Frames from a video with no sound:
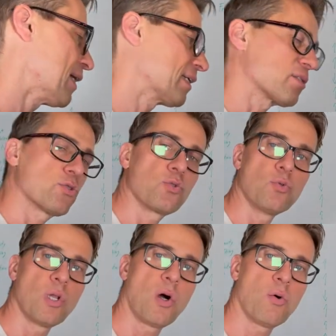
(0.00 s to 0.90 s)
that's
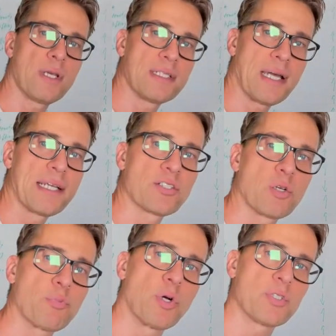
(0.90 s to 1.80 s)
too low in dietary
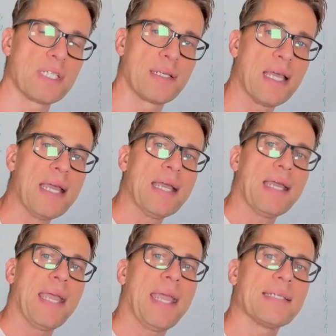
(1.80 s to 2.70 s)
protein
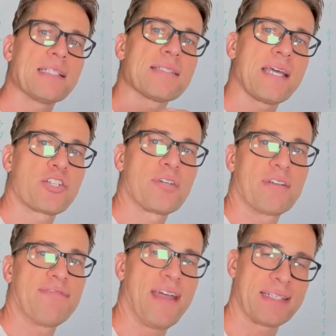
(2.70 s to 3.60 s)
and in saturated
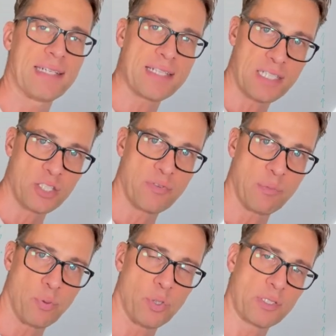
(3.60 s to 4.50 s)
fat, and that's actually very
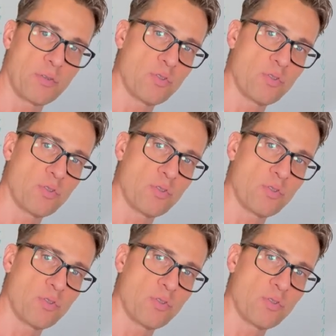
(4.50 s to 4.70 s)
important.